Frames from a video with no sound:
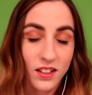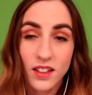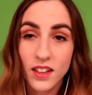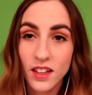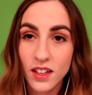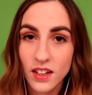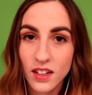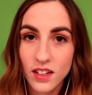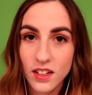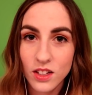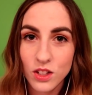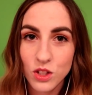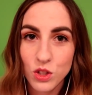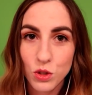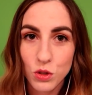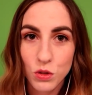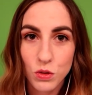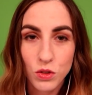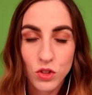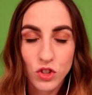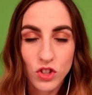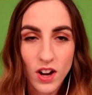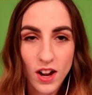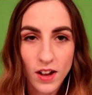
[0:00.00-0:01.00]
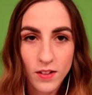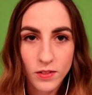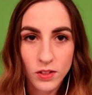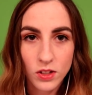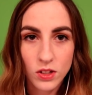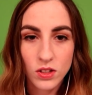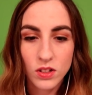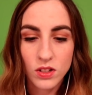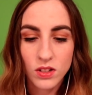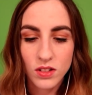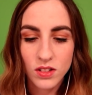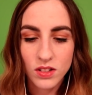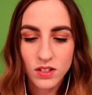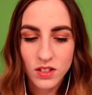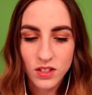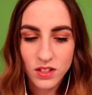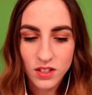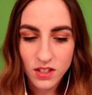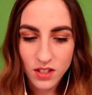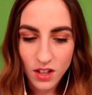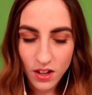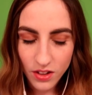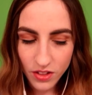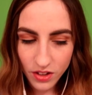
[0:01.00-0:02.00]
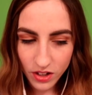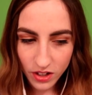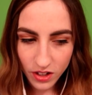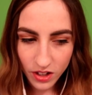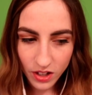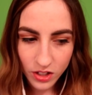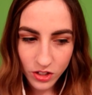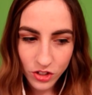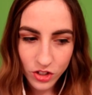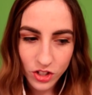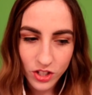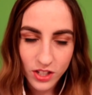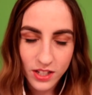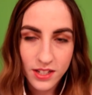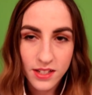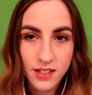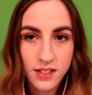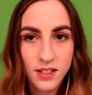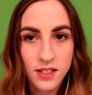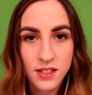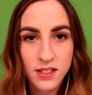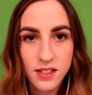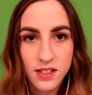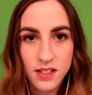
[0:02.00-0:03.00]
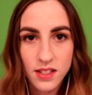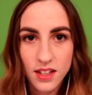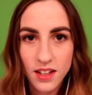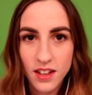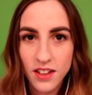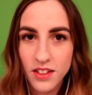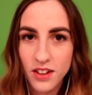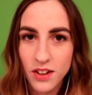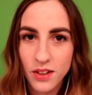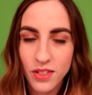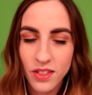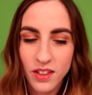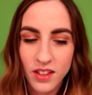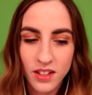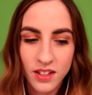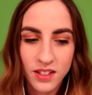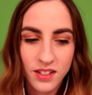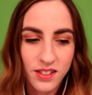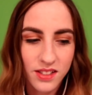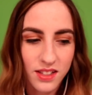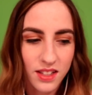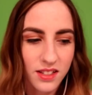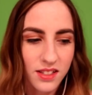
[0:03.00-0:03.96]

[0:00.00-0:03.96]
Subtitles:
getting to travel to other countries and see other things.